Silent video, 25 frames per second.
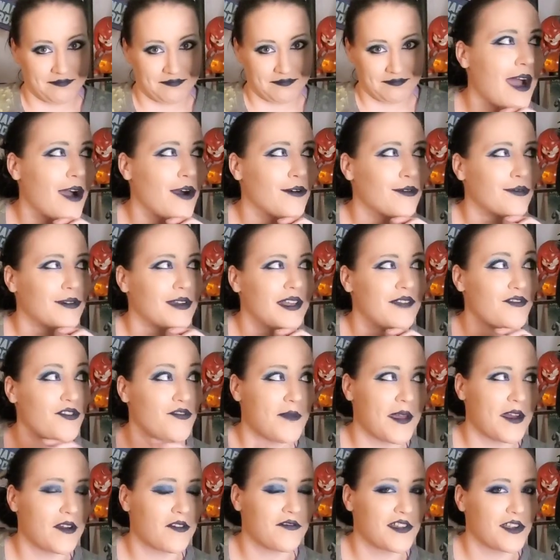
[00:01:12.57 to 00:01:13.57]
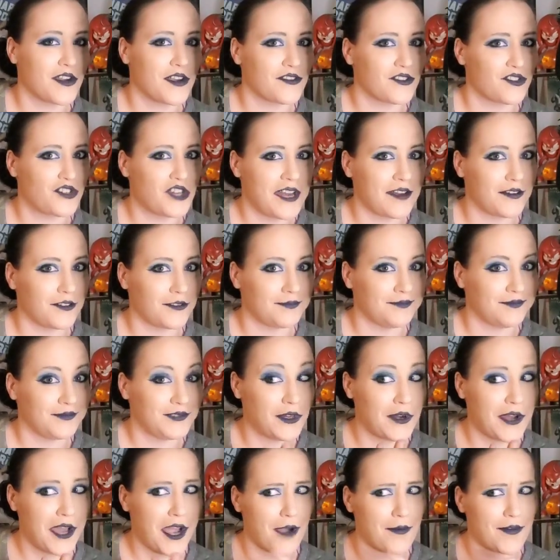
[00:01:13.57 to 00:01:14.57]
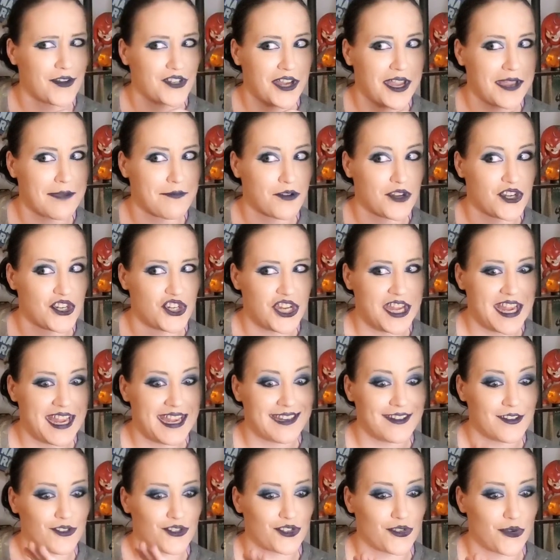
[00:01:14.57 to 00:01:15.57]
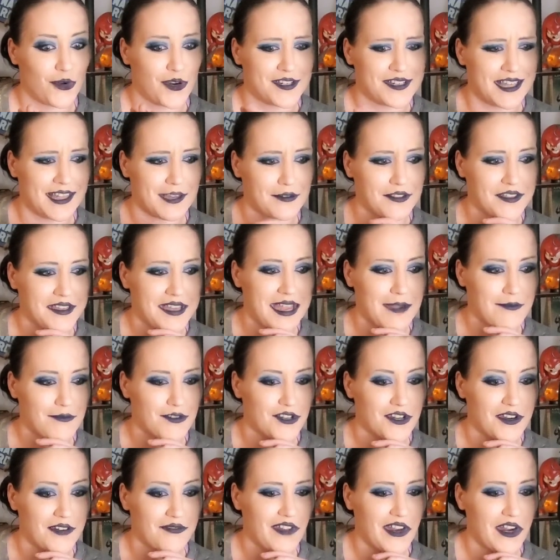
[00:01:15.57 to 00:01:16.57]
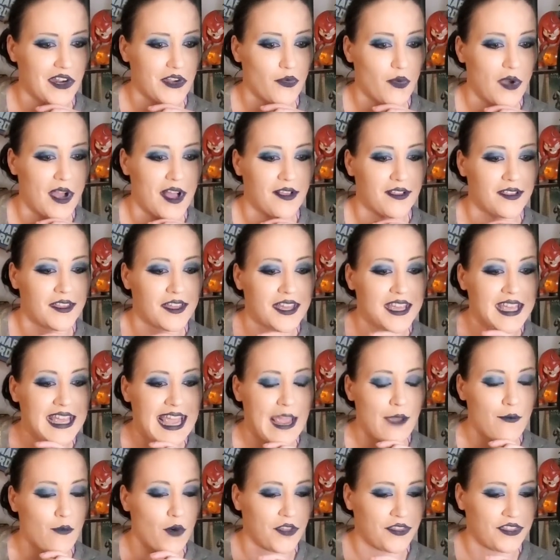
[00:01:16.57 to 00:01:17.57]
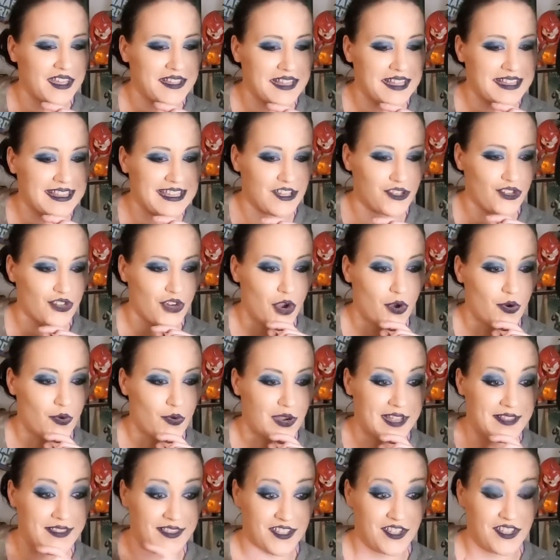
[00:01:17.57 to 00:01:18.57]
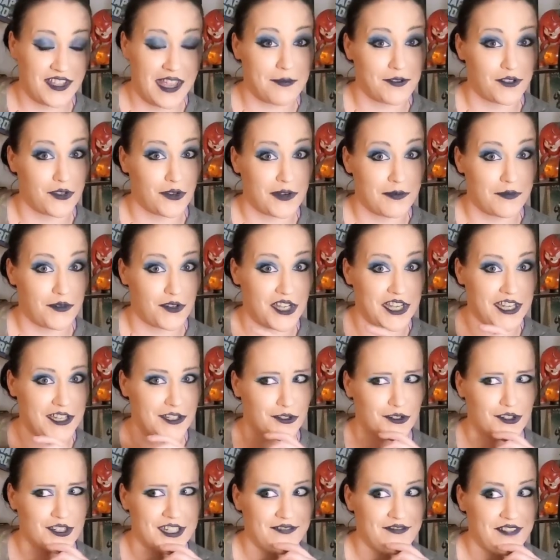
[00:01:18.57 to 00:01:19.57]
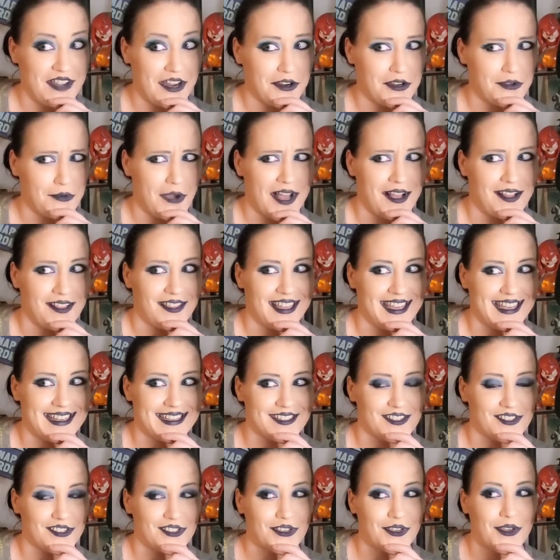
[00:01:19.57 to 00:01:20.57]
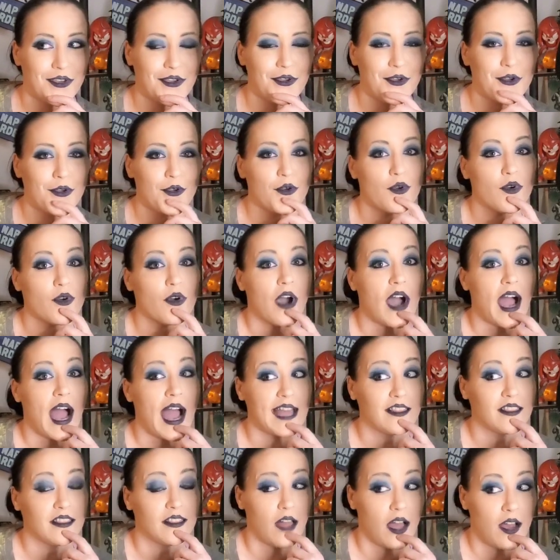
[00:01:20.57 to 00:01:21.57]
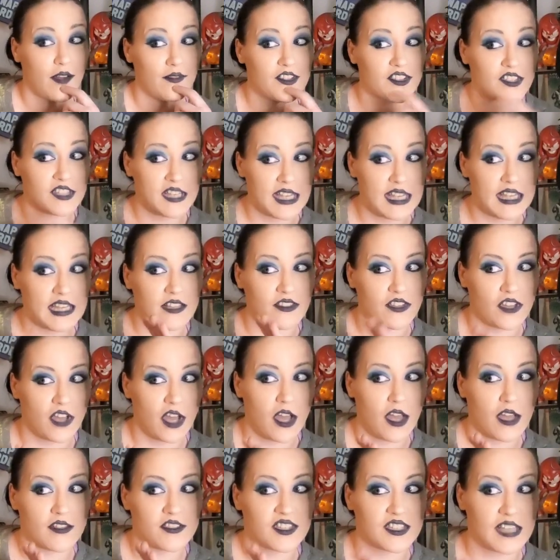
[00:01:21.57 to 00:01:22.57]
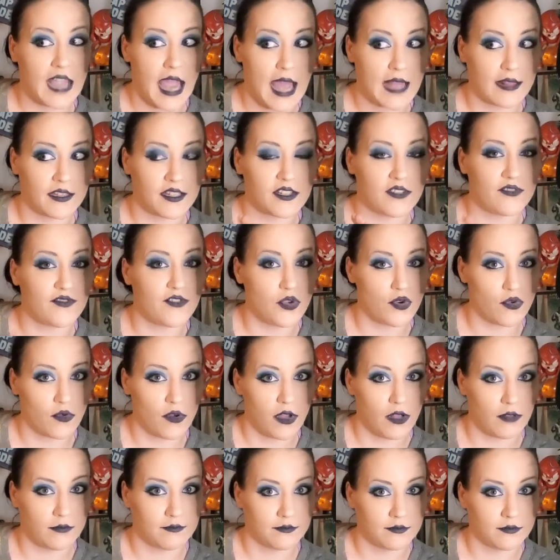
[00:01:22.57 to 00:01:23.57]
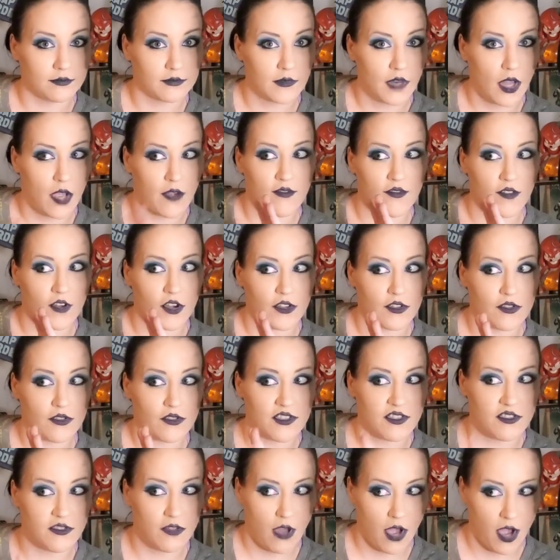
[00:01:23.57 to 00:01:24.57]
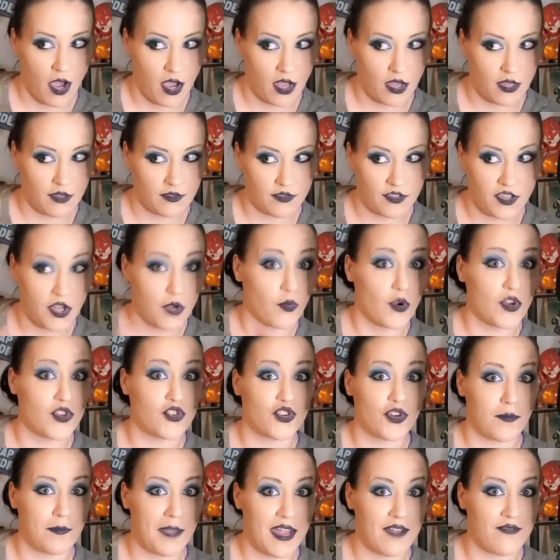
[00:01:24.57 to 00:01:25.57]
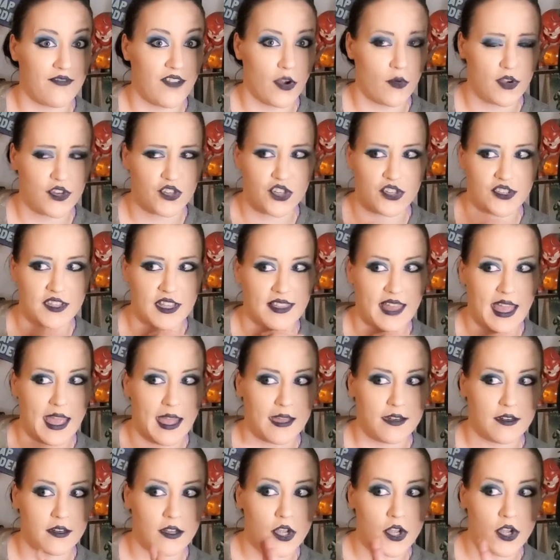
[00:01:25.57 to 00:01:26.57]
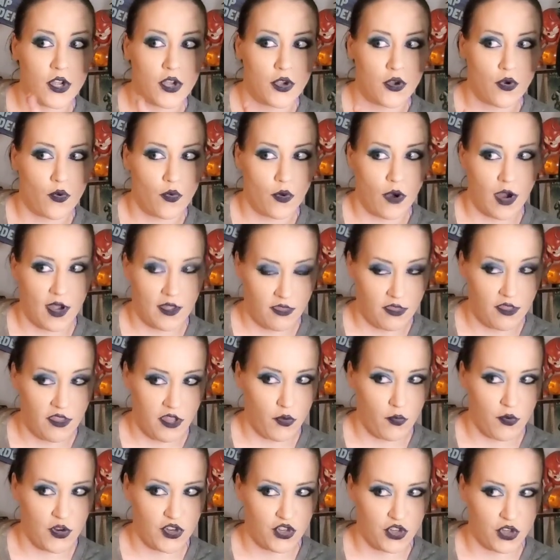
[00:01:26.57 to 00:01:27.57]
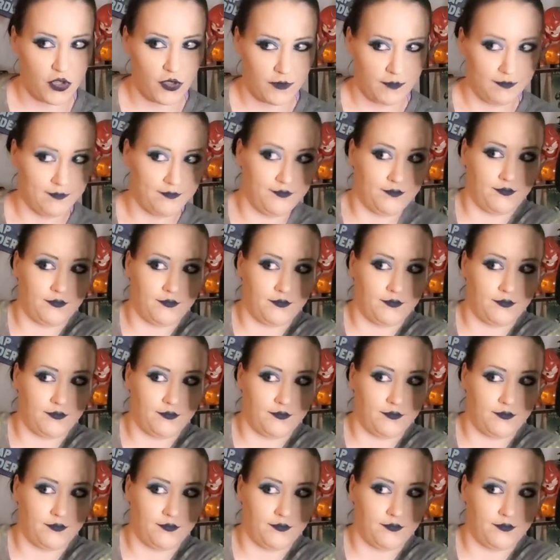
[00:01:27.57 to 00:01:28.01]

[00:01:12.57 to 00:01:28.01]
Now, if you've been over here on the channel, you know how much I appreciate storytelling with a camera done very well. And one thing that this show and this episode in particular did very well is I loved seeing the Scotland funeral of the original Mayfair witches, and the original